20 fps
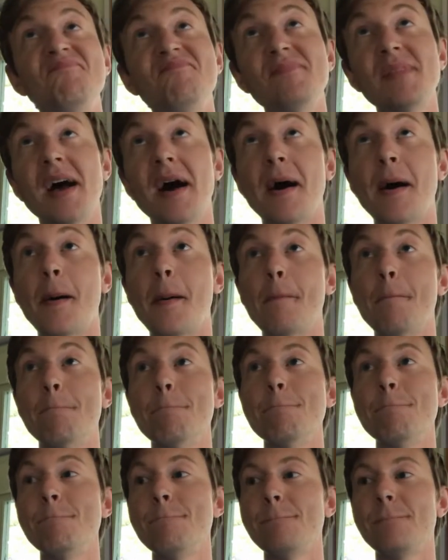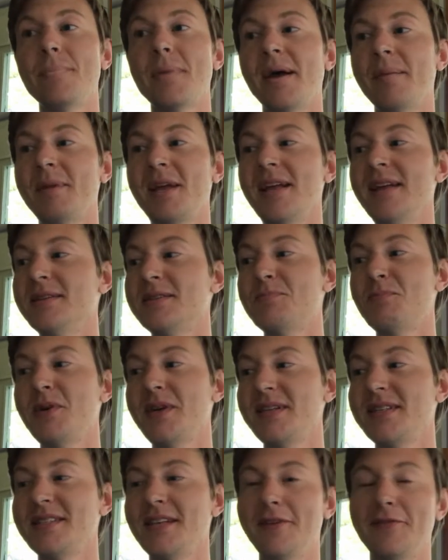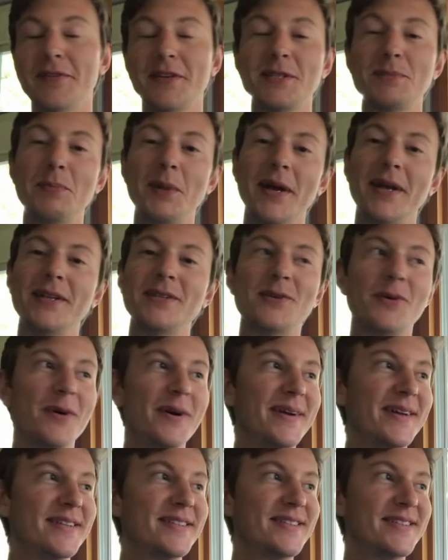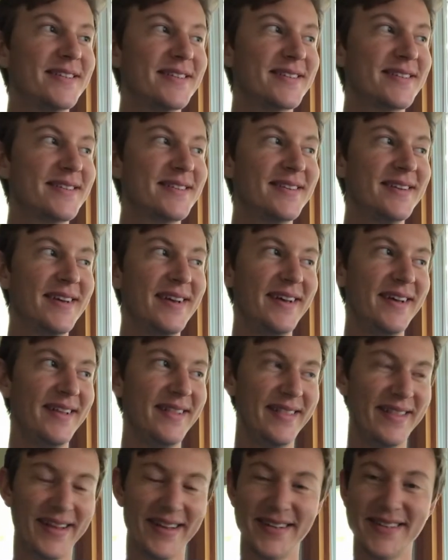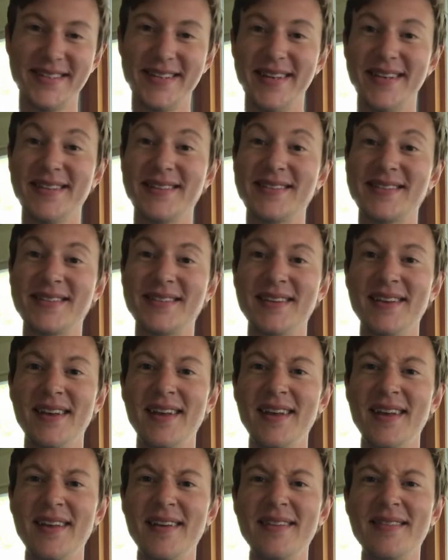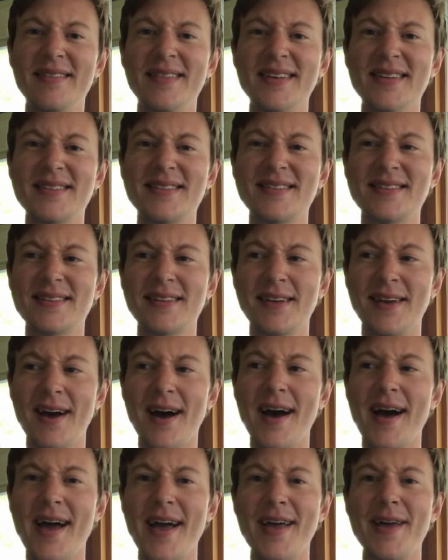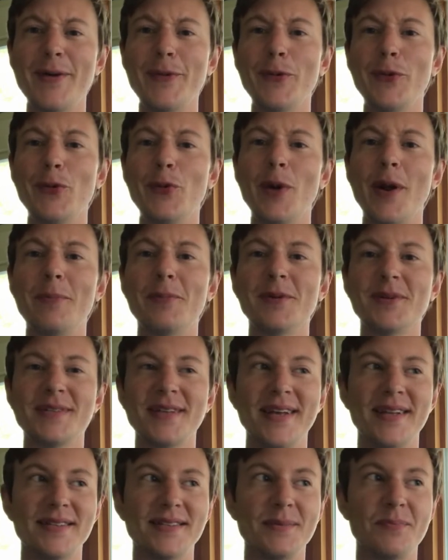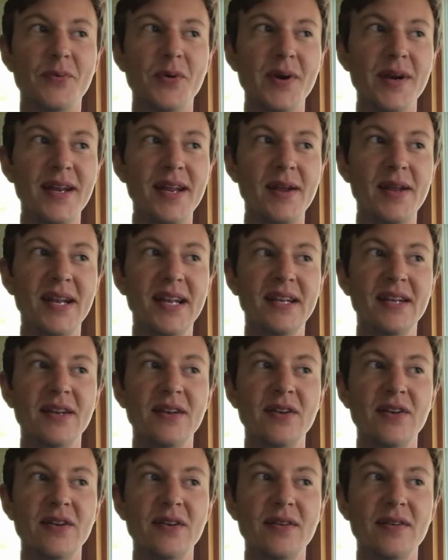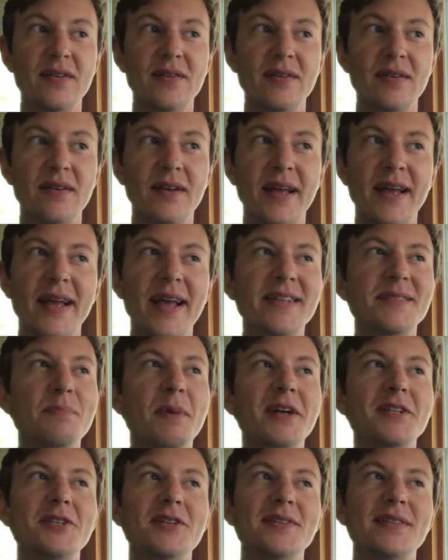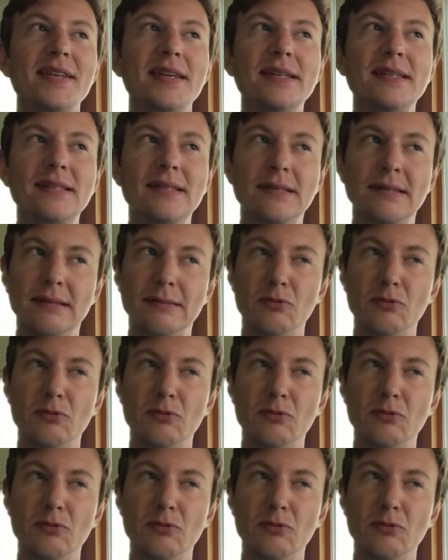I mean, it's pretty self-explanatory. It's just, like I said, it's this guy who represents a pretty, as much as he's